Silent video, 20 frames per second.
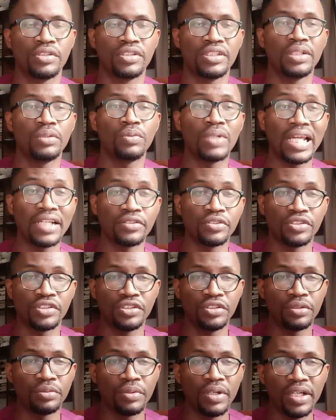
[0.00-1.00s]
They would like to see
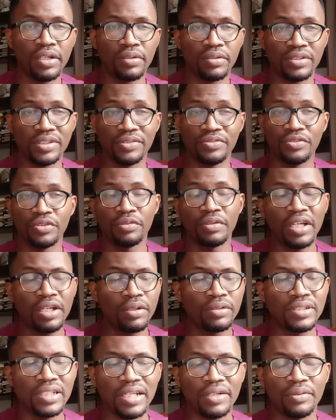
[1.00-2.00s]
your records. If your
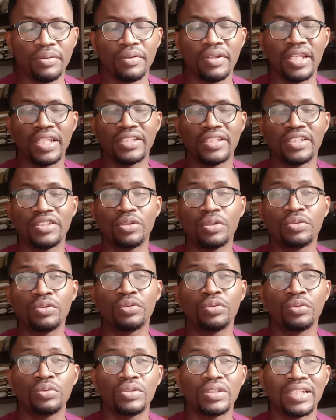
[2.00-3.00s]
records are not there, they don't
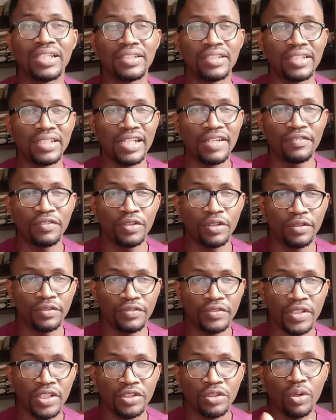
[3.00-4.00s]
know the level of
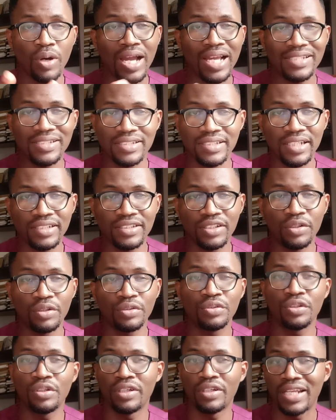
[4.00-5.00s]
your assets, they don't
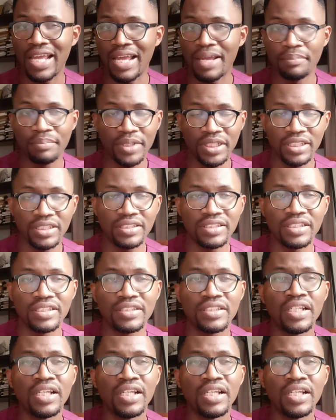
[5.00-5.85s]
know your liabilities.